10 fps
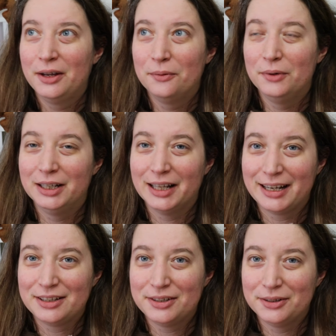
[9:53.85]
would
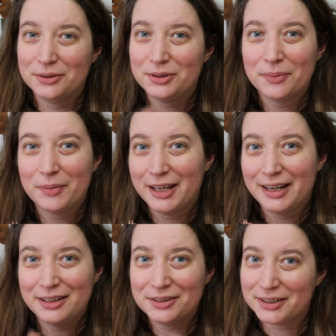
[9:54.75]
like to jump in
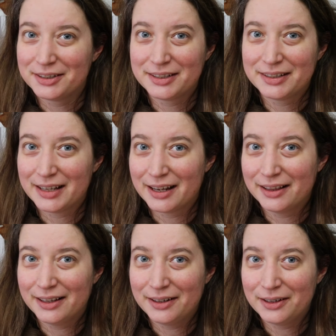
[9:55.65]
and just say
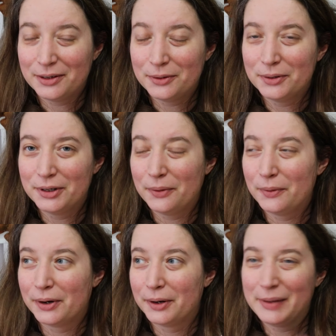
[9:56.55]
hello
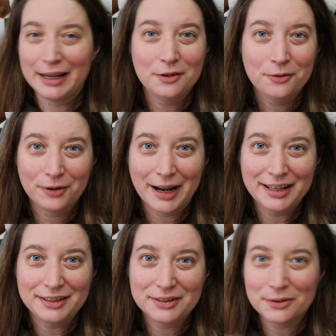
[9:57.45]
or make new
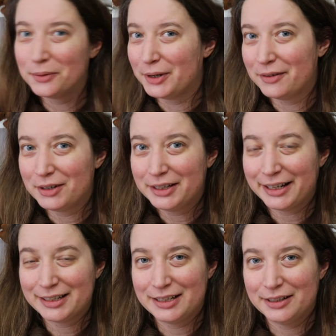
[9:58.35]
friends or whatever you'd
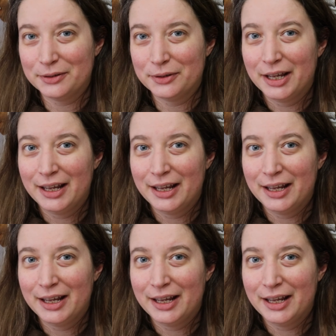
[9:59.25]
like to do,